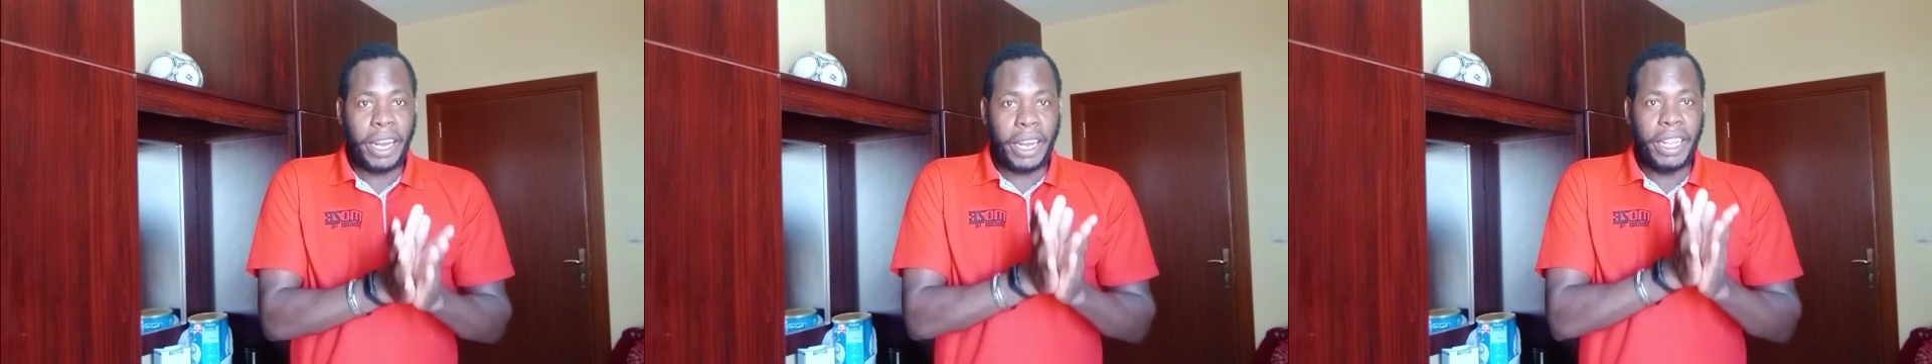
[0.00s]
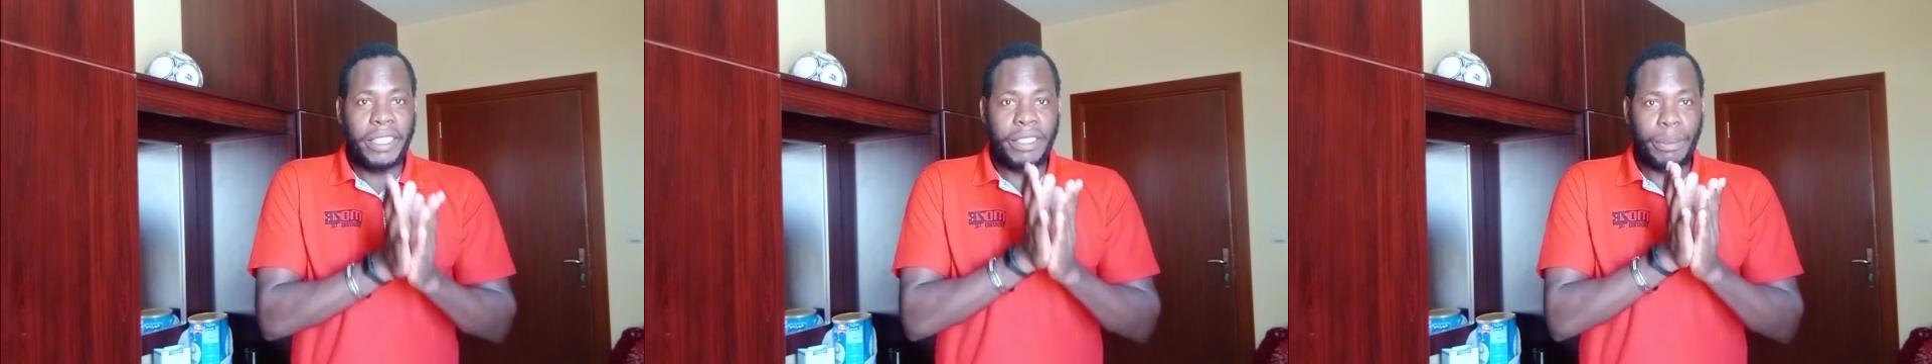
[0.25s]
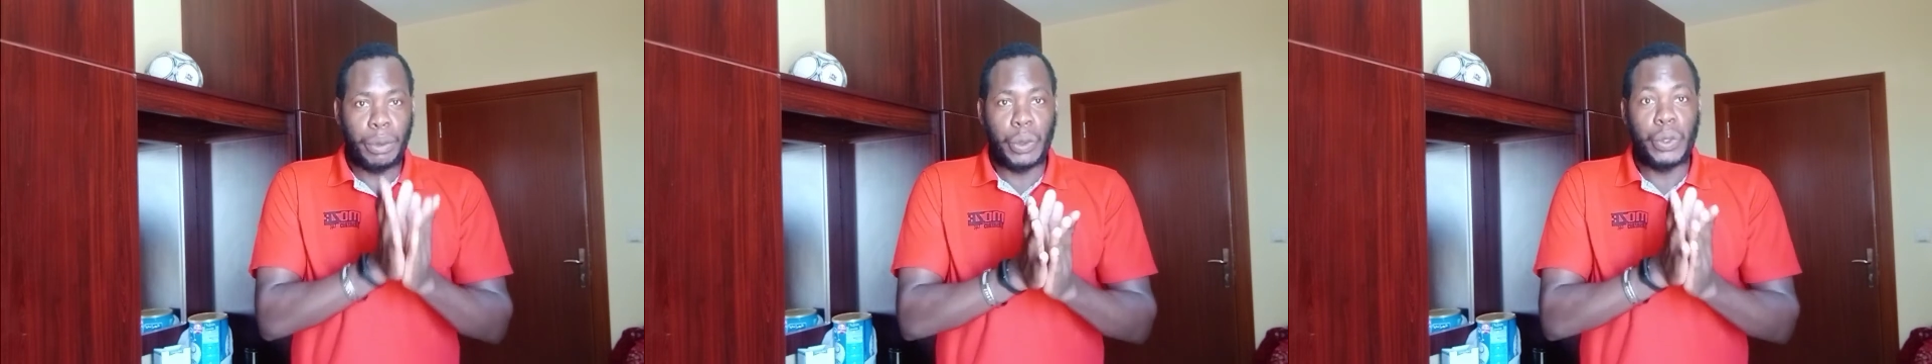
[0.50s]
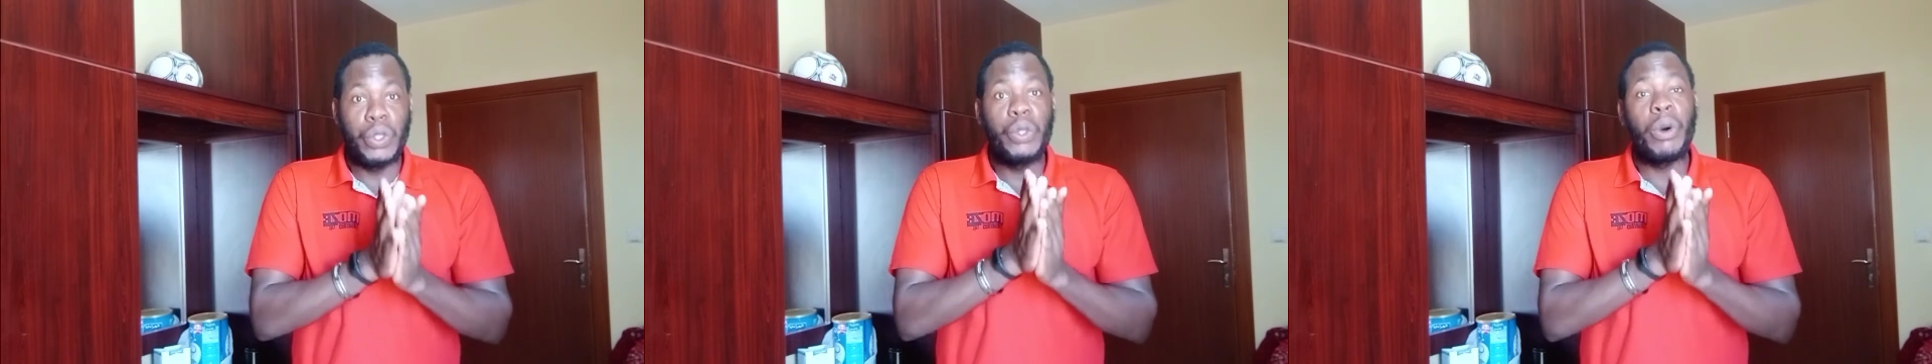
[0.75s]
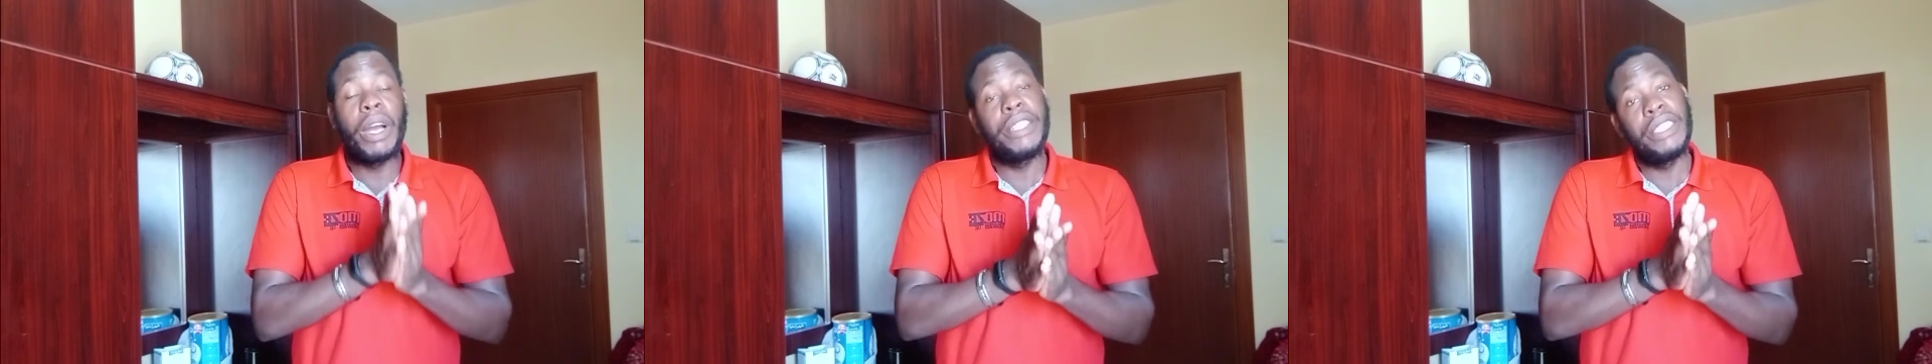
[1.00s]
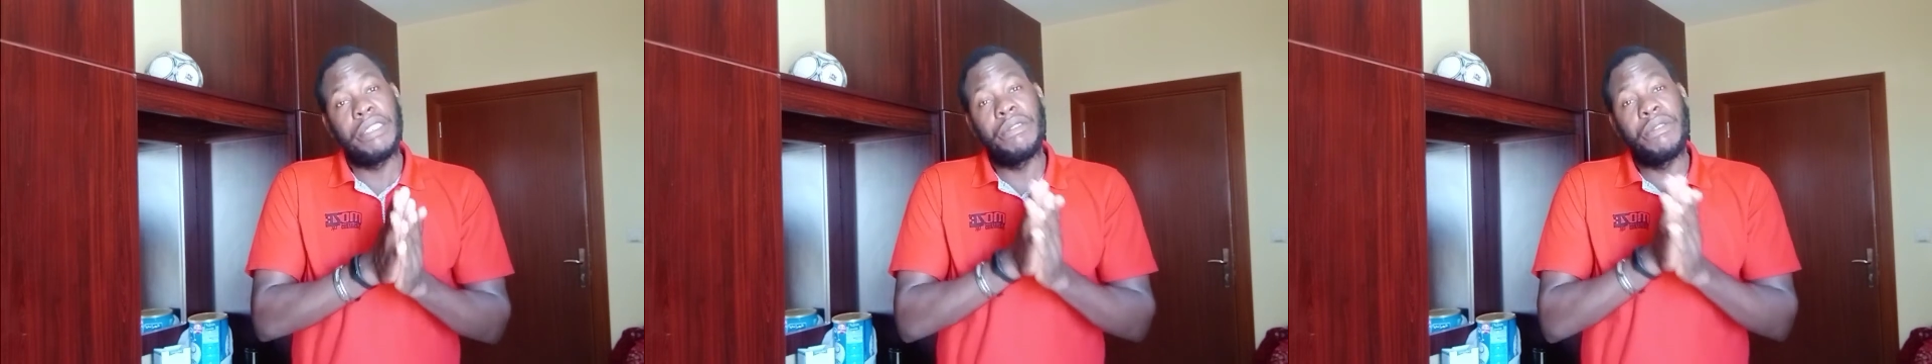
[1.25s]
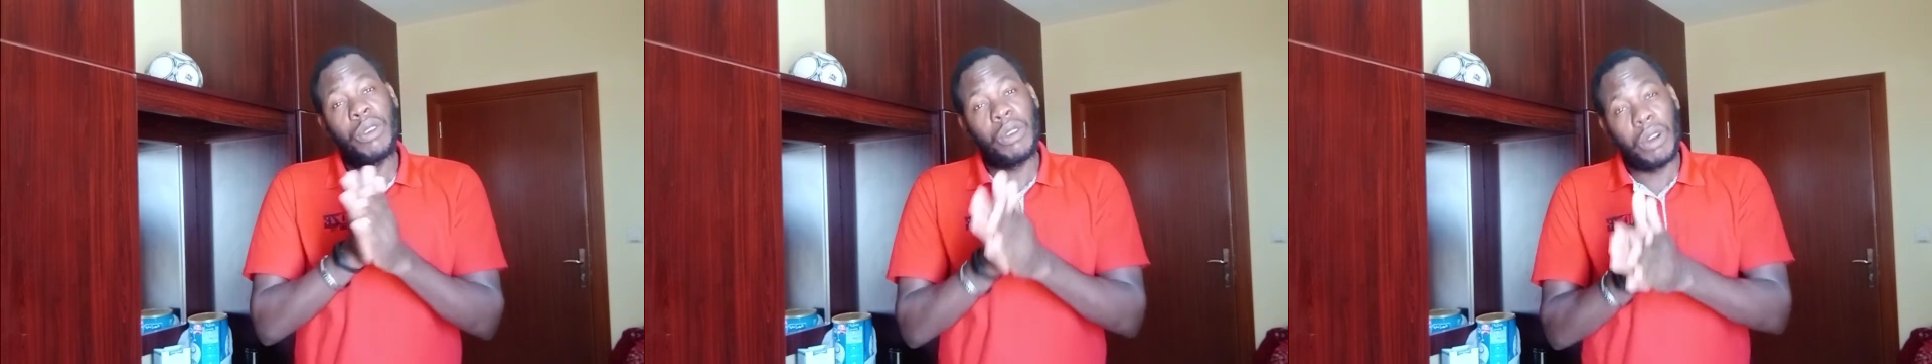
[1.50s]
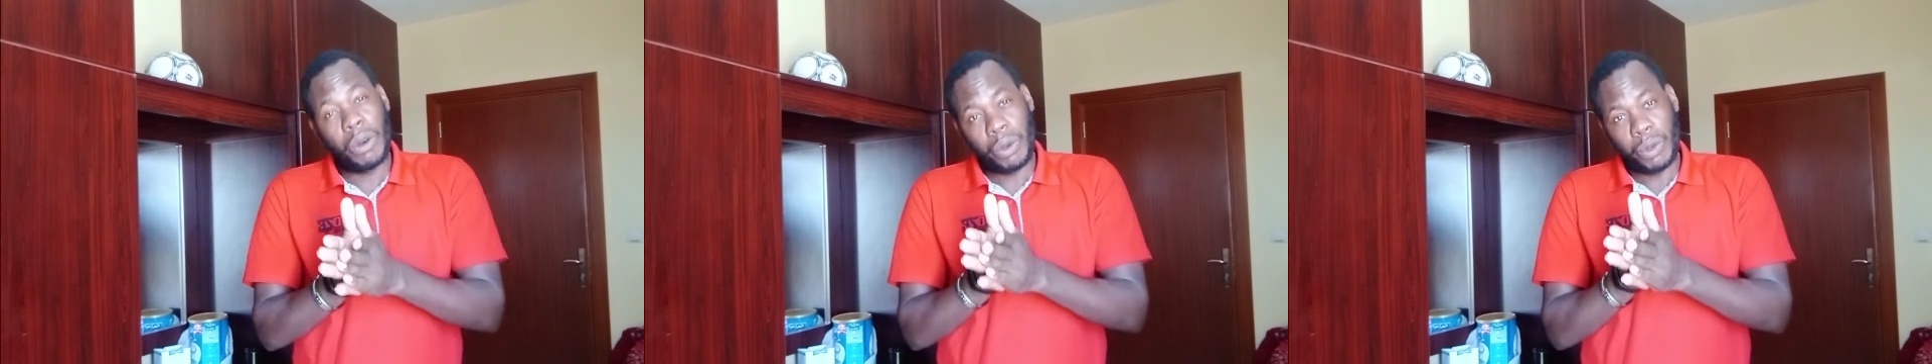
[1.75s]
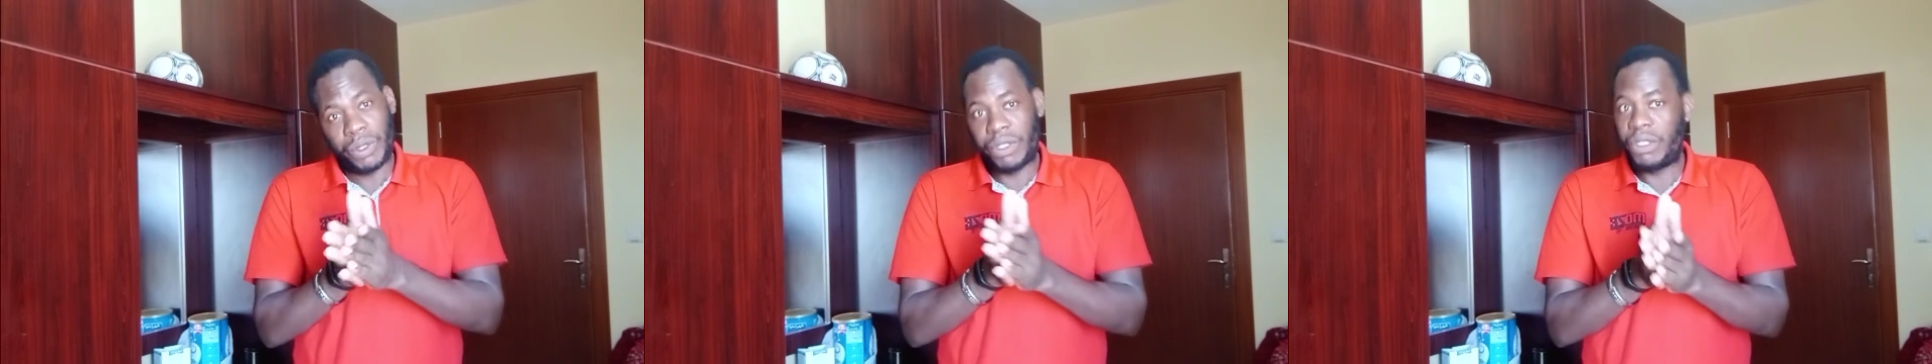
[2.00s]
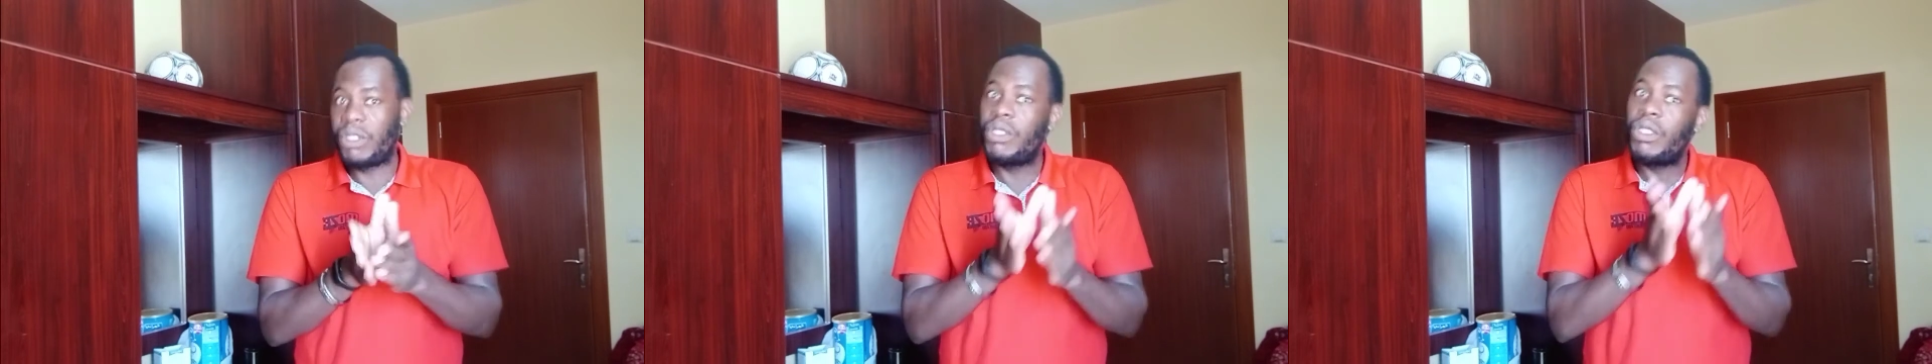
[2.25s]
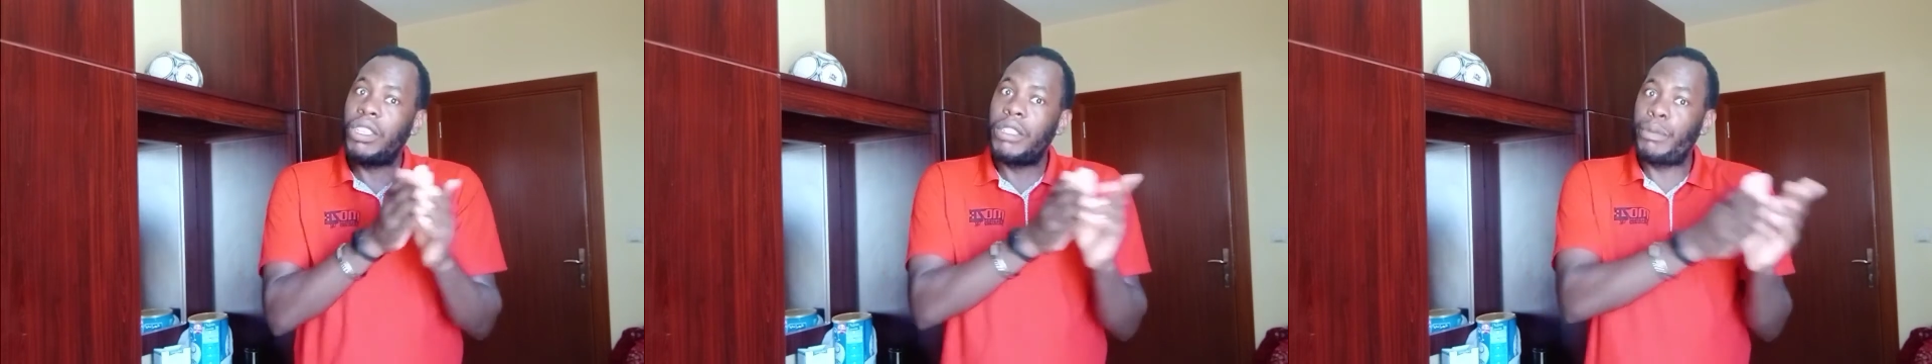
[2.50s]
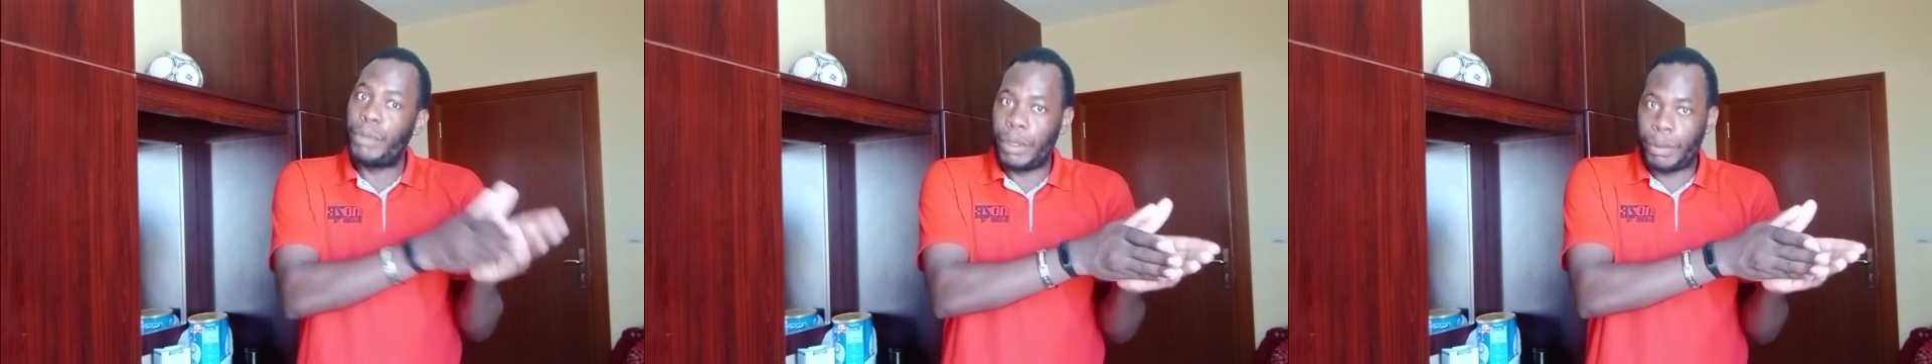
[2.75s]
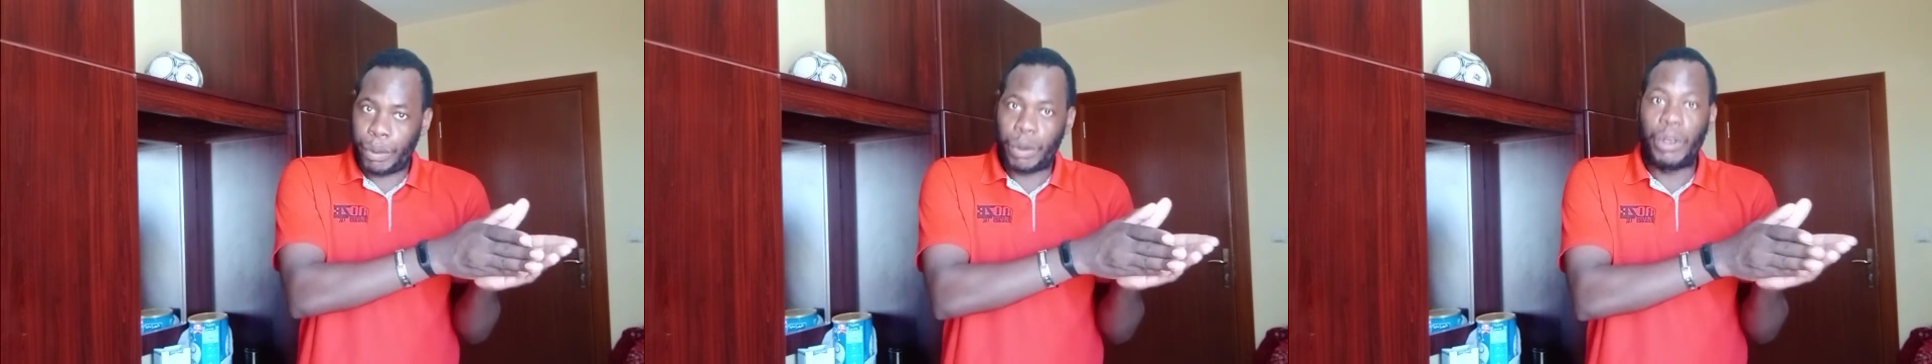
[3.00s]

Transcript: supposed to achieve your goals not people